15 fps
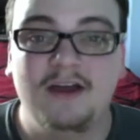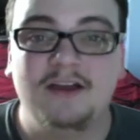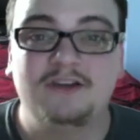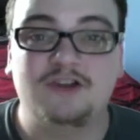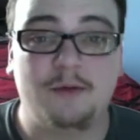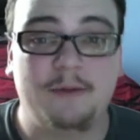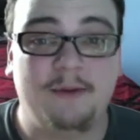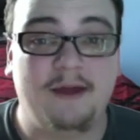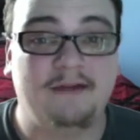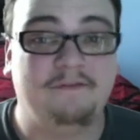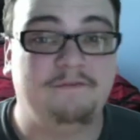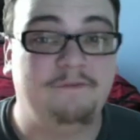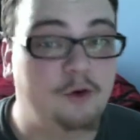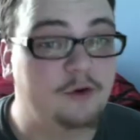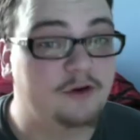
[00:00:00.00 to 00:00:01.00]
Turbo Pack
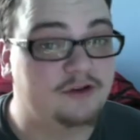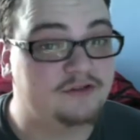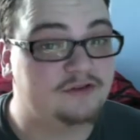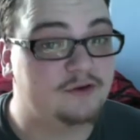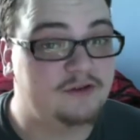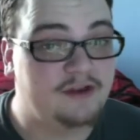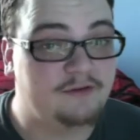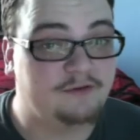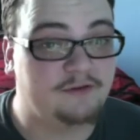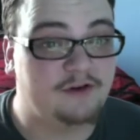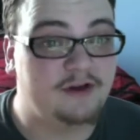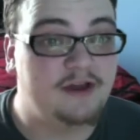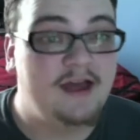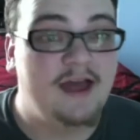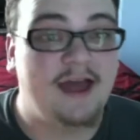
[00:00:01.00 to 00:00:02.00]
4 is no
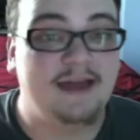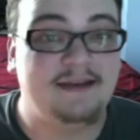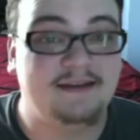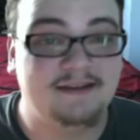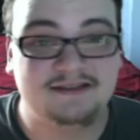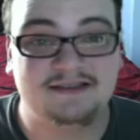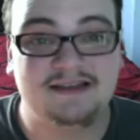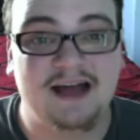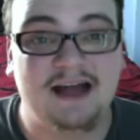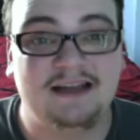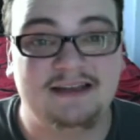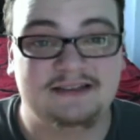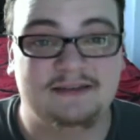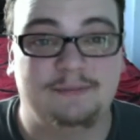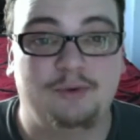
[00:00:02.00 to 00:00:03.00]
different and does
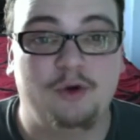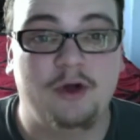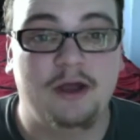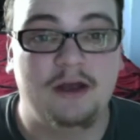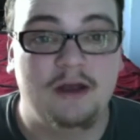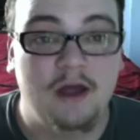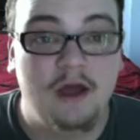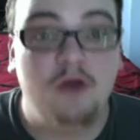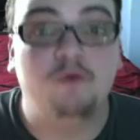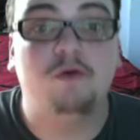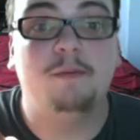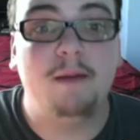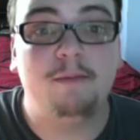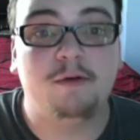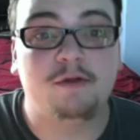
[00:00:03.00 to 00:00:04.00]
not disappoint.
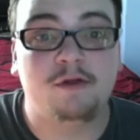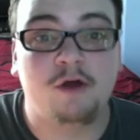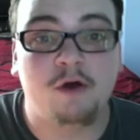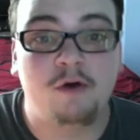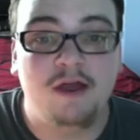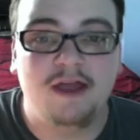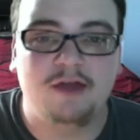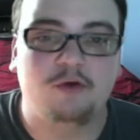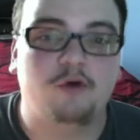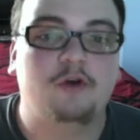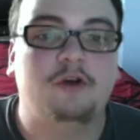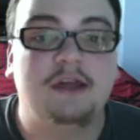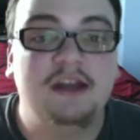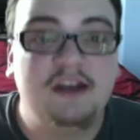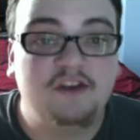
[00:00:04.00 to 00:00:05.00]
Remember though, in order
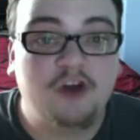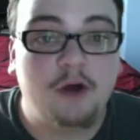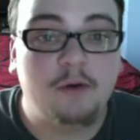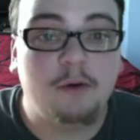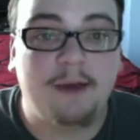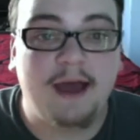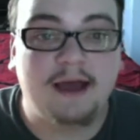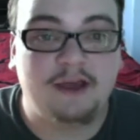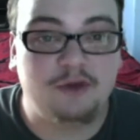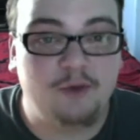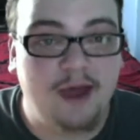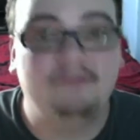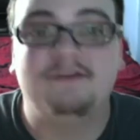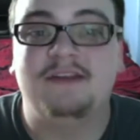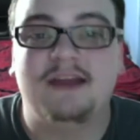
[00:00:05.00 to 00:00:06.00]
to get a Turbo Pack, you
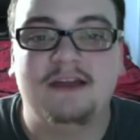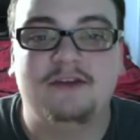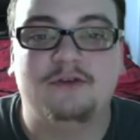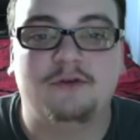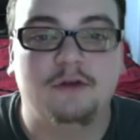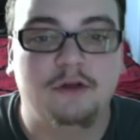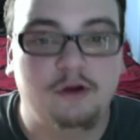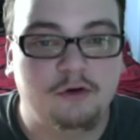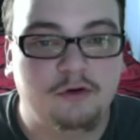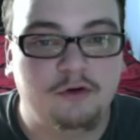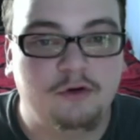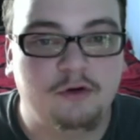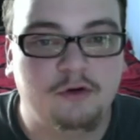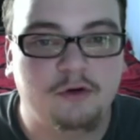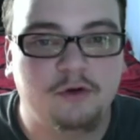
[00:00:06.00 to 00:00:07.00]
have to enter a
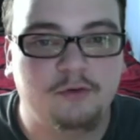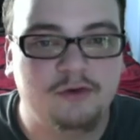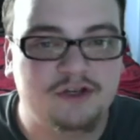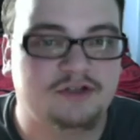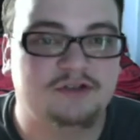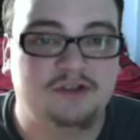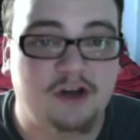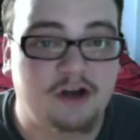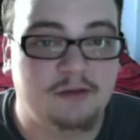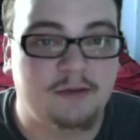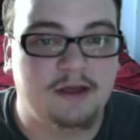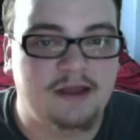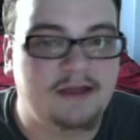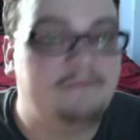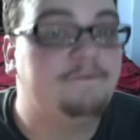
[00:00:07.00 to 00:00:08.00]
local or a regional
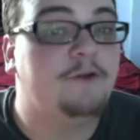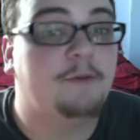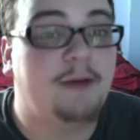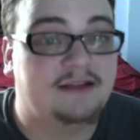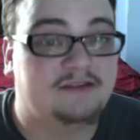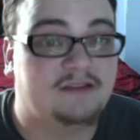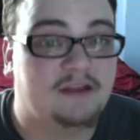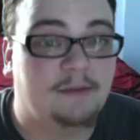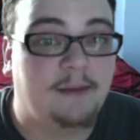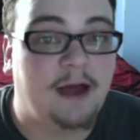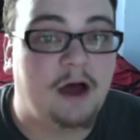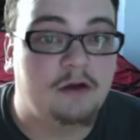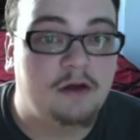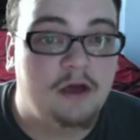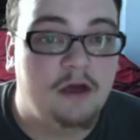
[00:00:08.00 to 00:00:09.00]
tournament if they're passing them out.